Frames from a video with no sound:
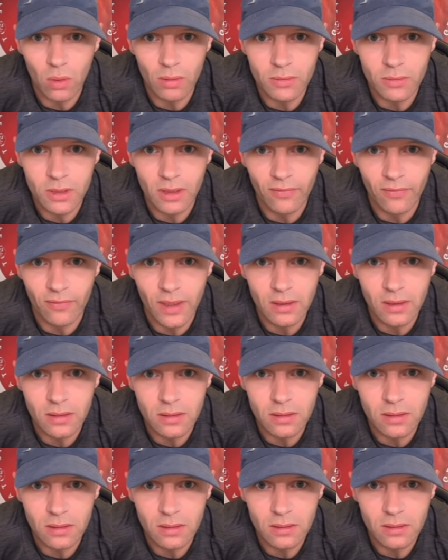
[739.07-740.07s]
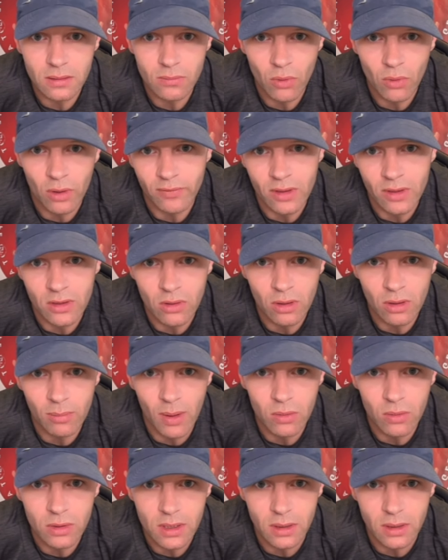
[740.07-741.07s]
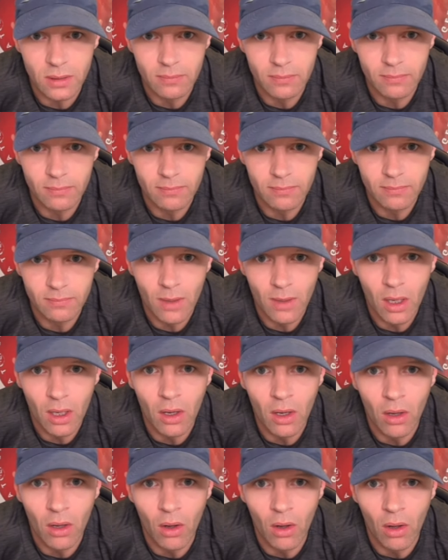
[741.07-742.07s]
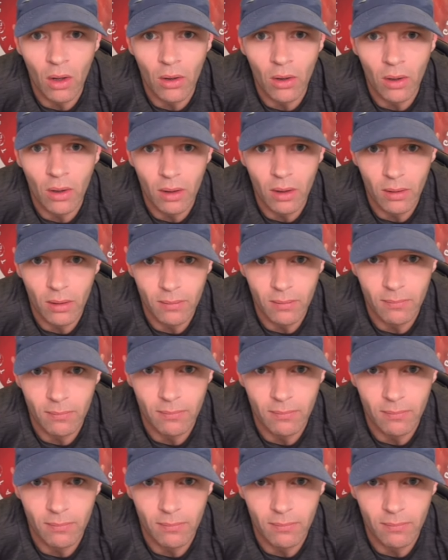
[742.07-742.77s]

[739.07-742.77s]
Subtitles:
Told them to the faces. What have they done about it? Nothing.